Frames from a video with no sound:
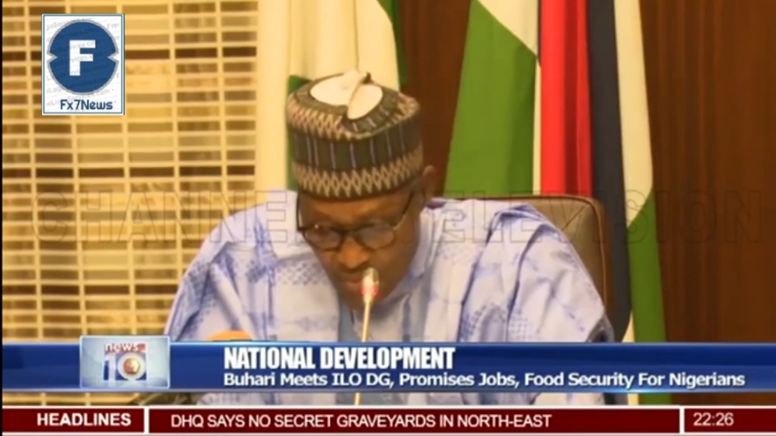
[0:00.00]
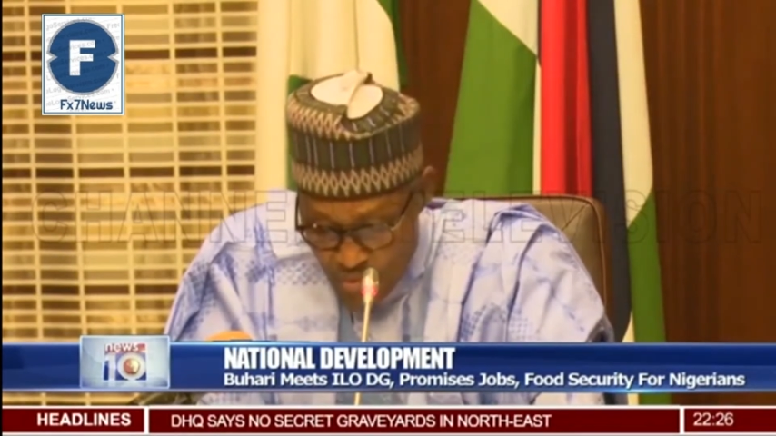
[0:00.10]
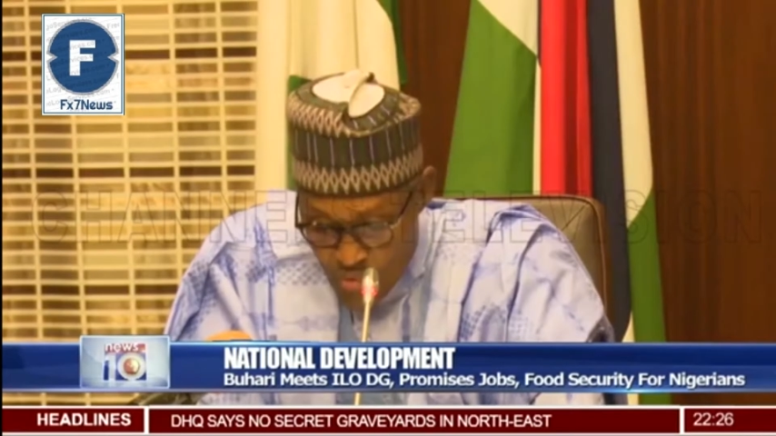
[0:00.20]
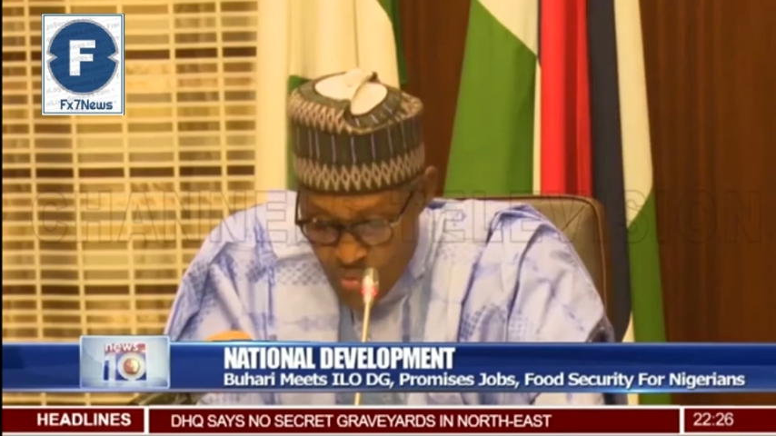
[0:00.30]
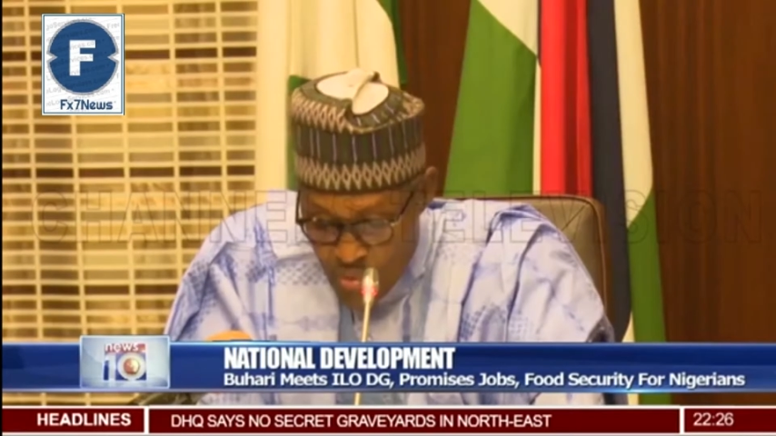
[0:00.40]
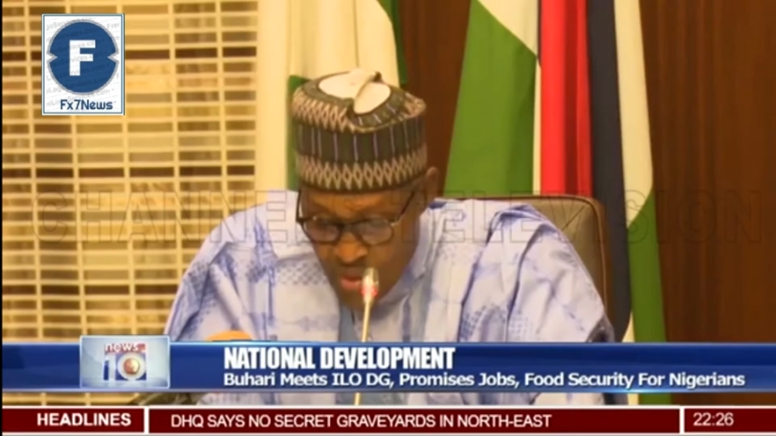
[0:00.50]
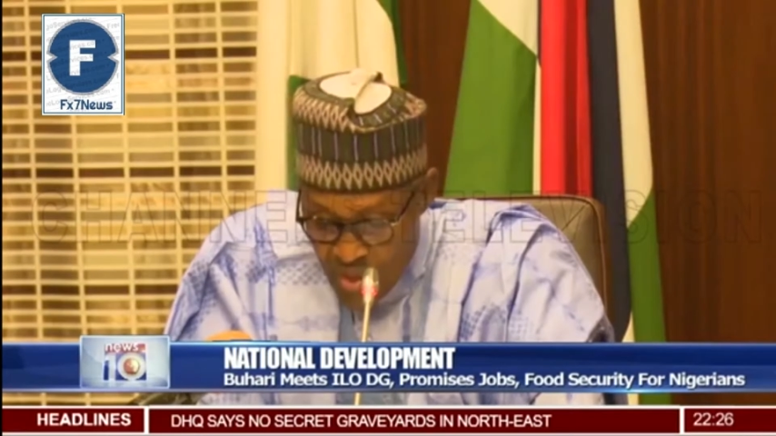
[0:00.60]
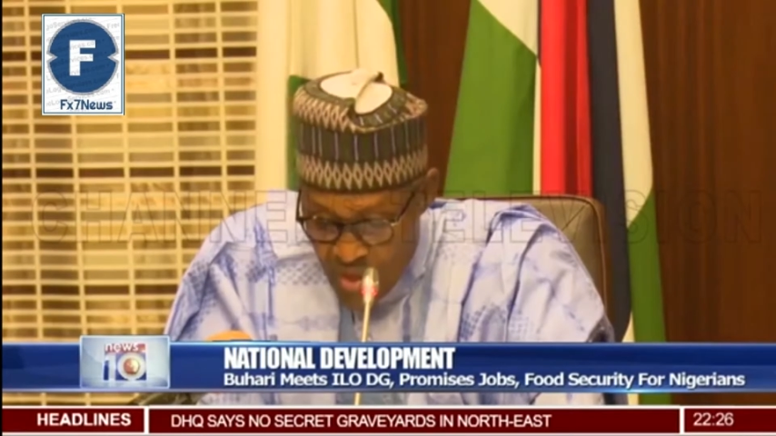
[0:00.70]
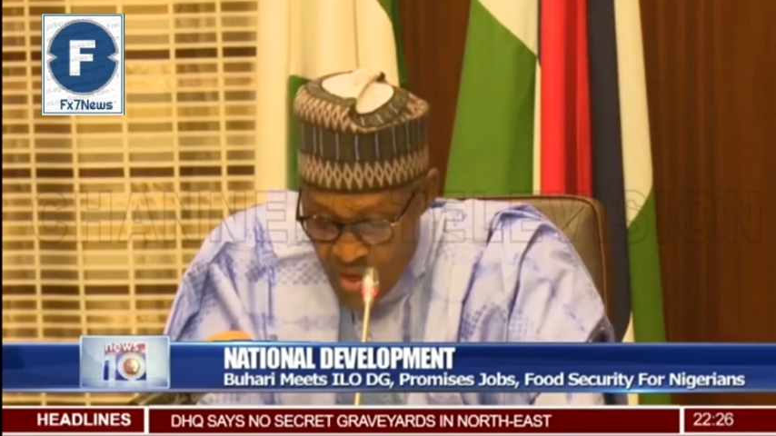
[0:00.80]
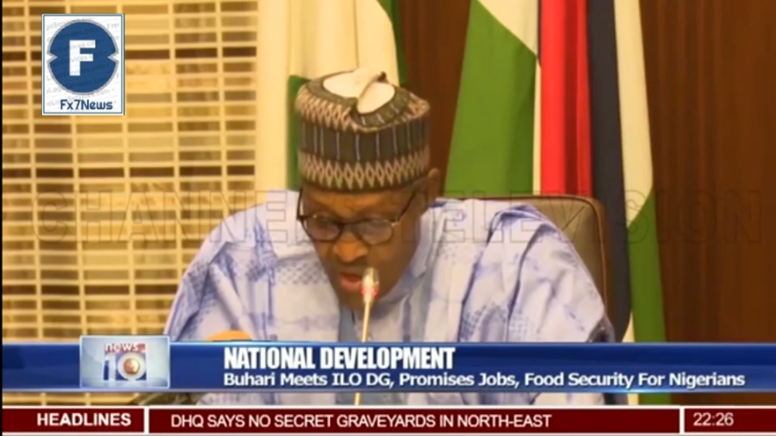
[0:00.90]
improve
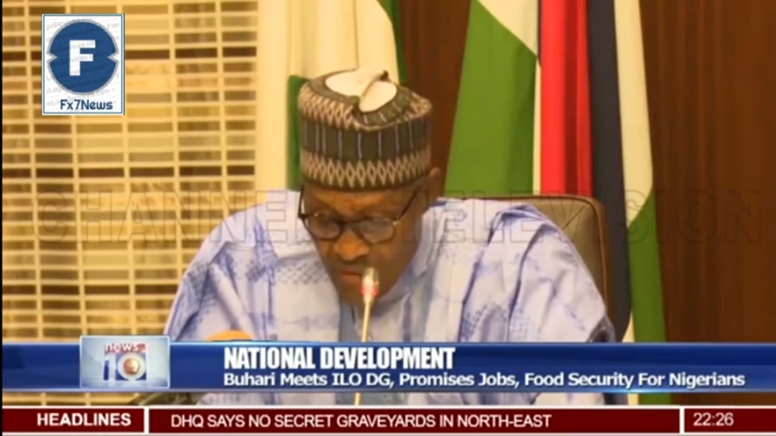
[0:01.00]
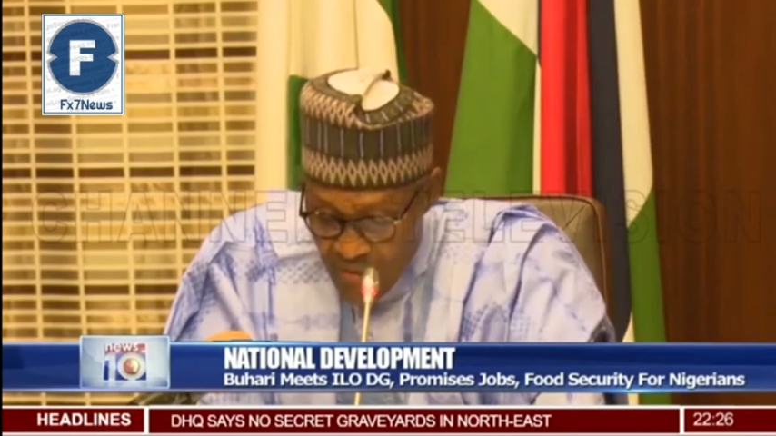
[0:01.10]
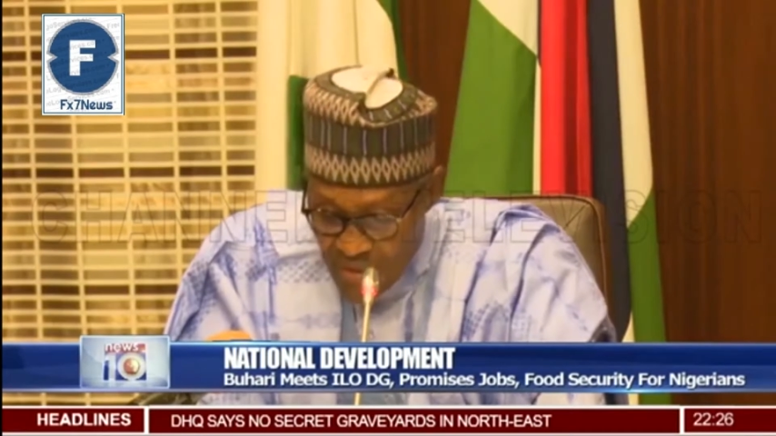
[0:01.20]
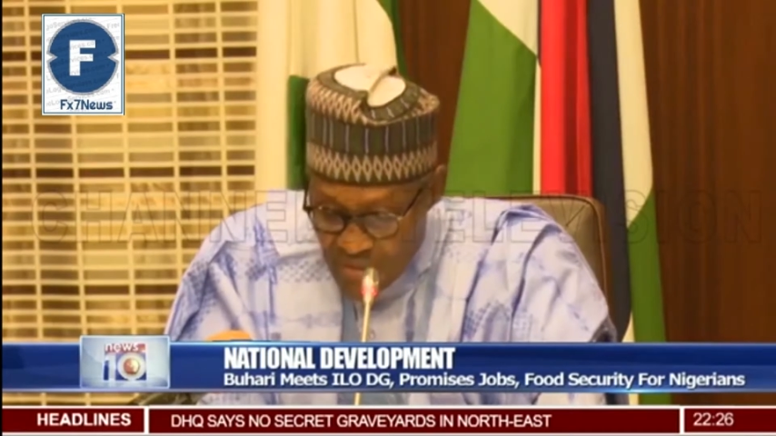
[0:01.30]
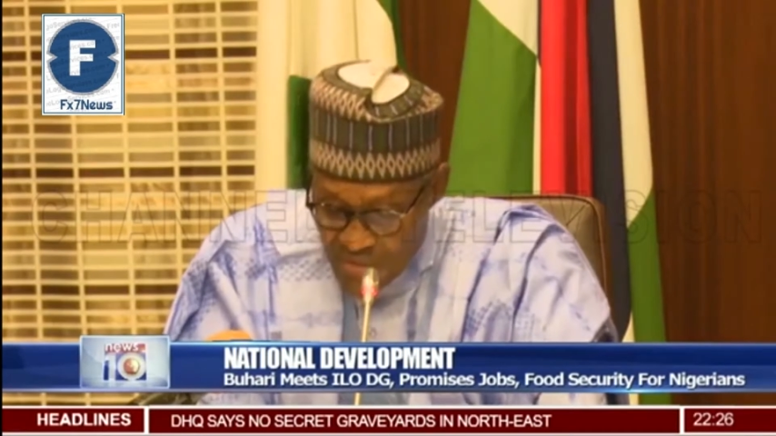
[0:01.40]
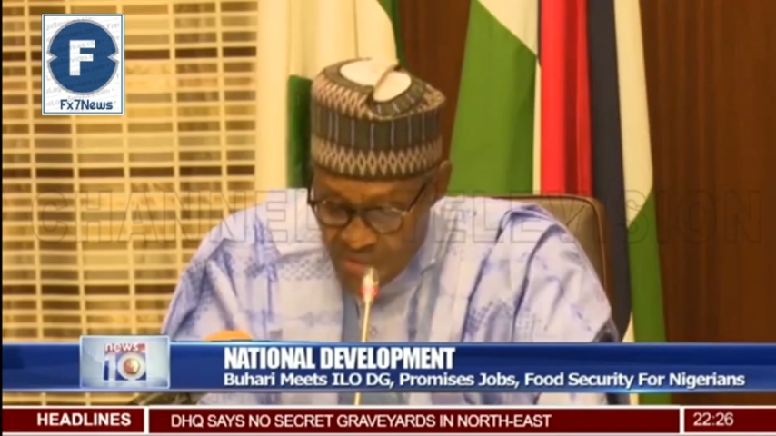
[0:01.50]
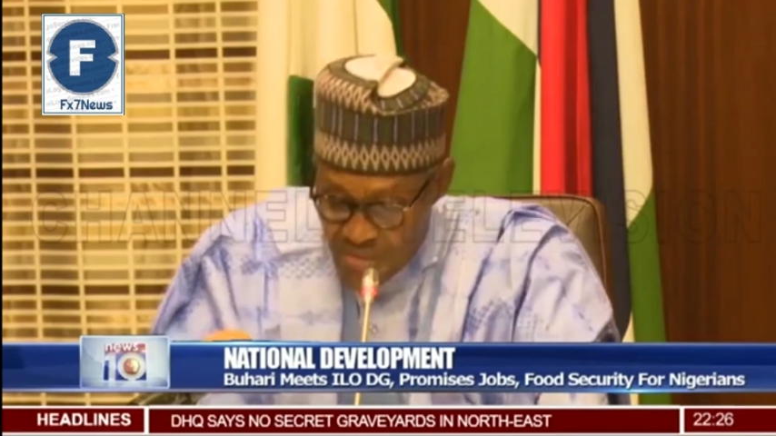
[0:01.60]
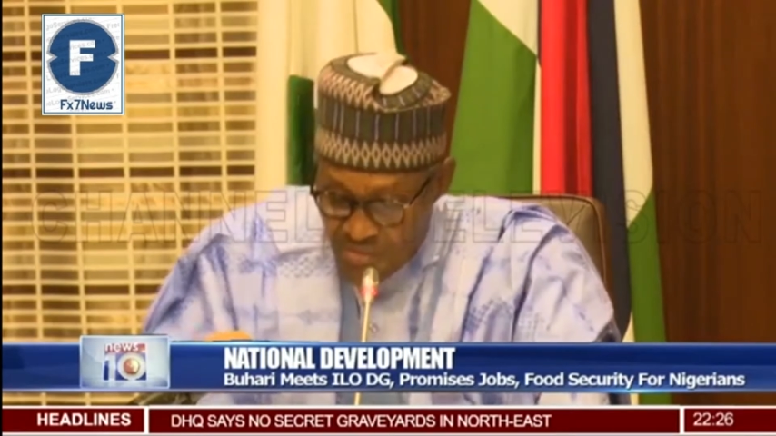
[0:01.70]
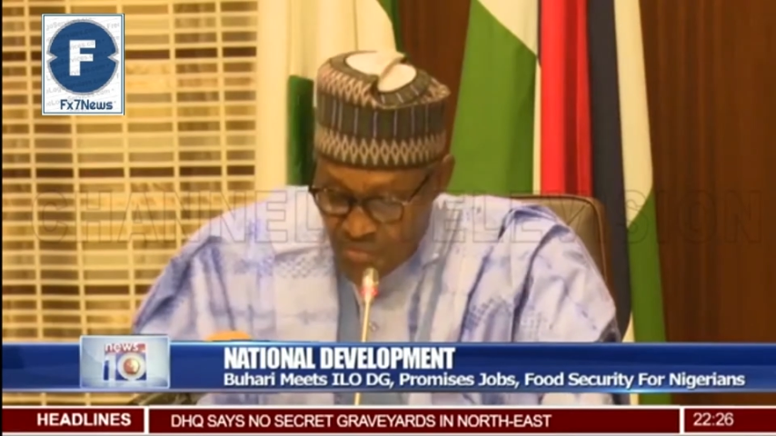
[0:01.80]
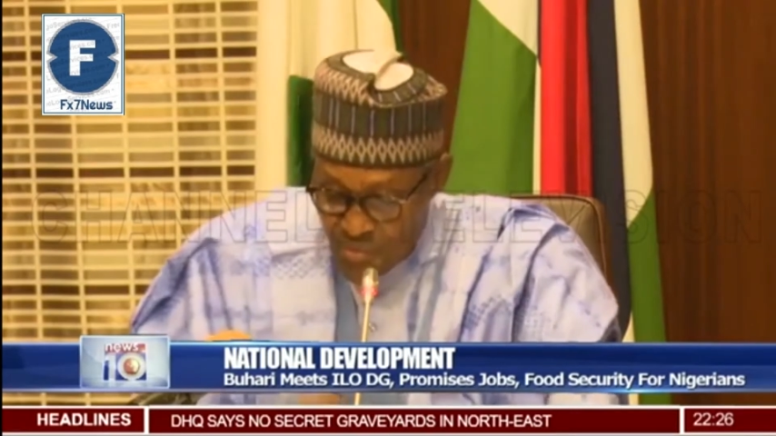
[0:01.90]
our
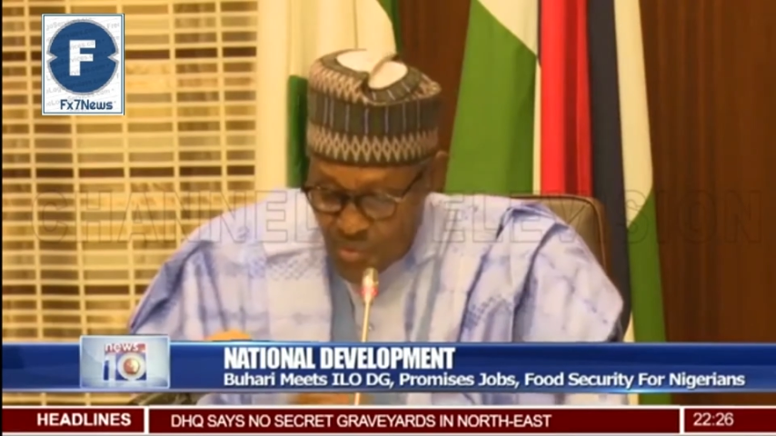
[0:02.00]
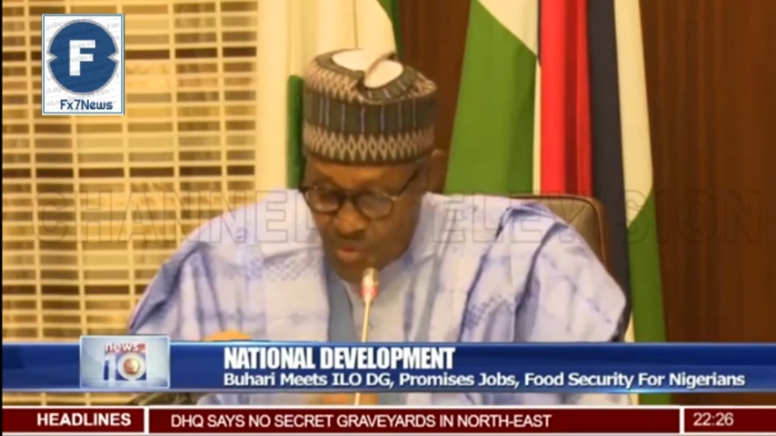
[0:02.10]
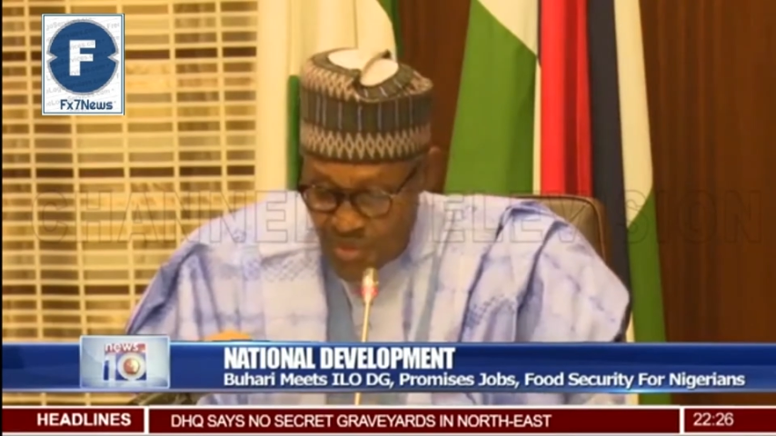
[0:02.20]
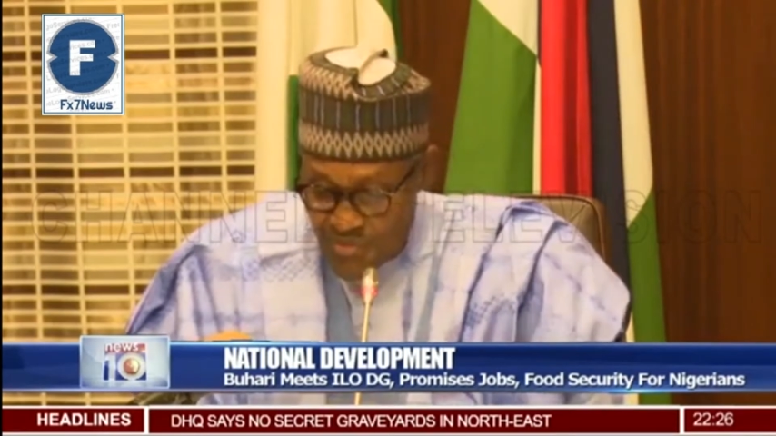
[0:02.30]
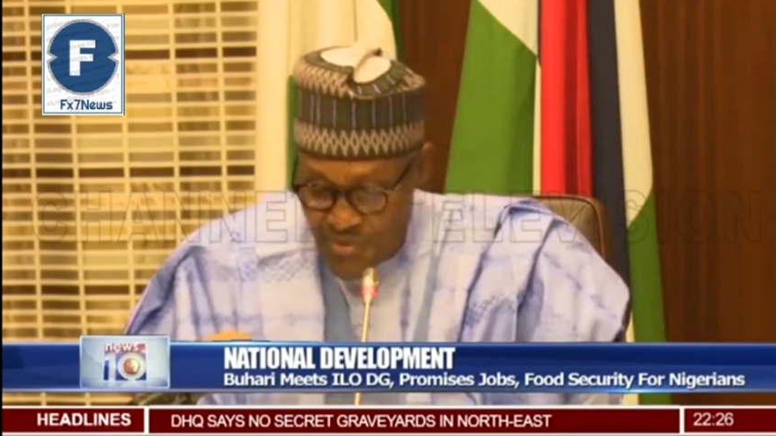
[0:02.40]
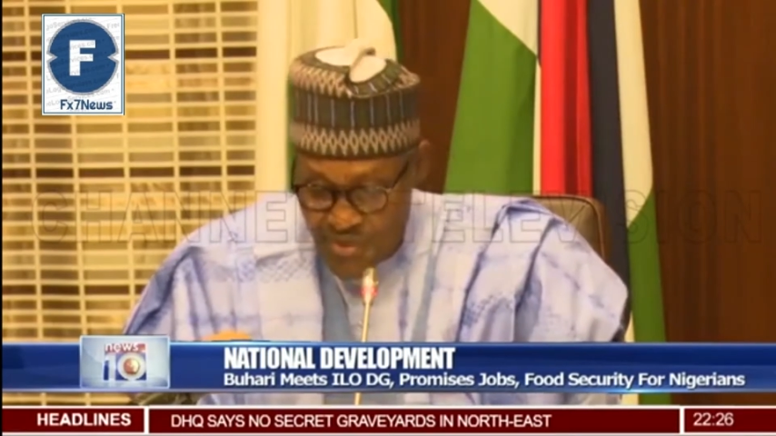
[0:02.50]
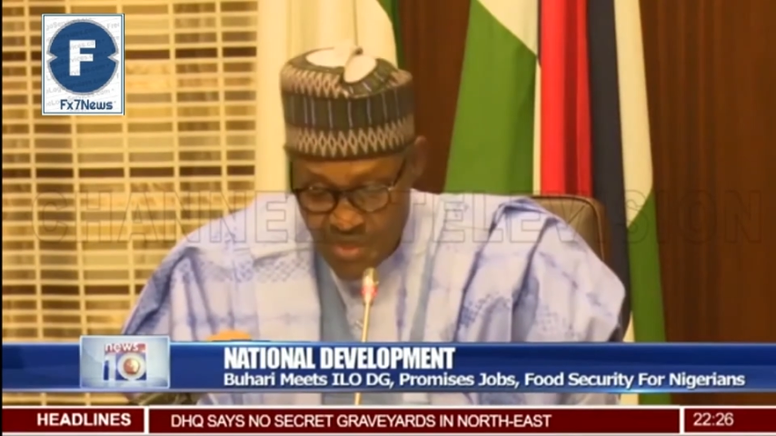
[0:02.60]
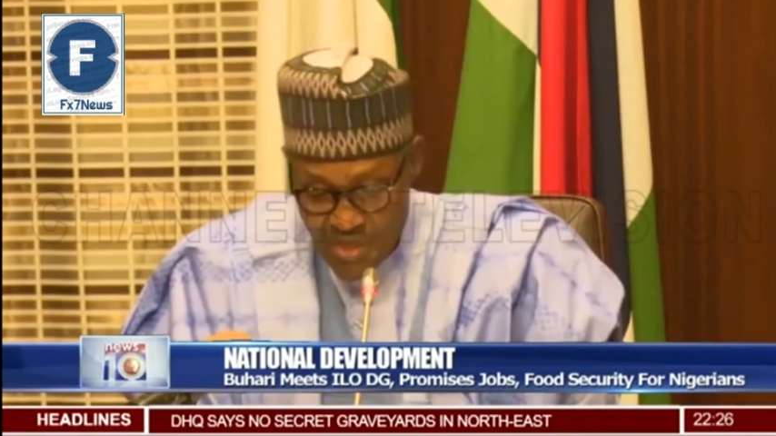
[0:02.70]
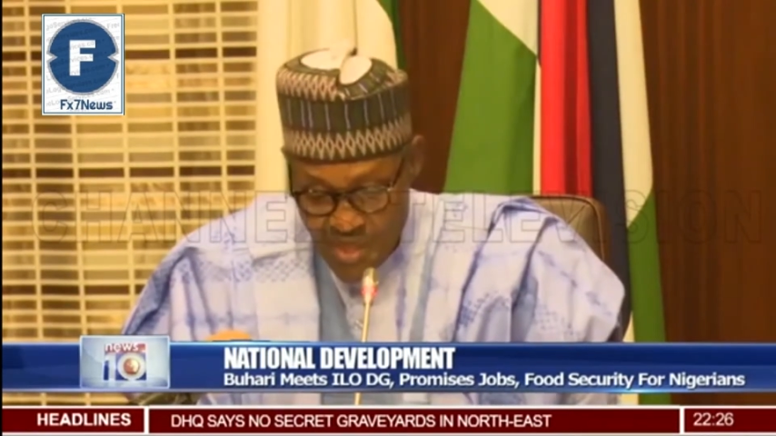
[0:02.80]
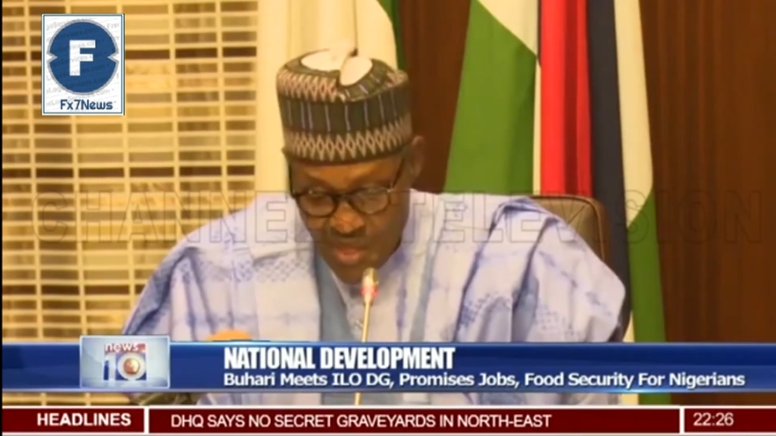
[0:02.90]
existing
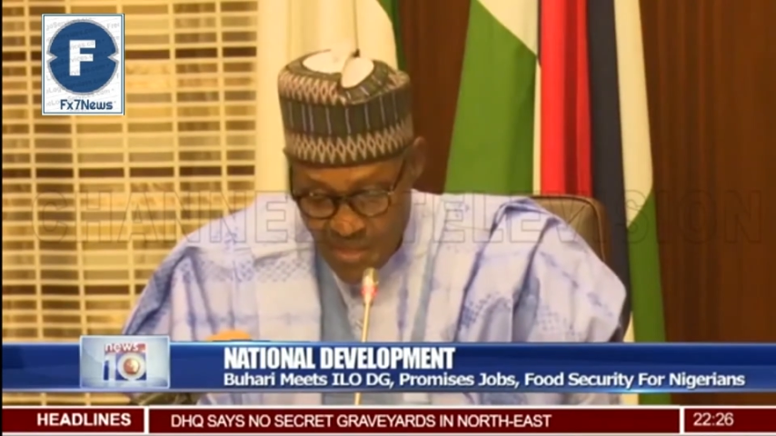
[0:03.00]
programs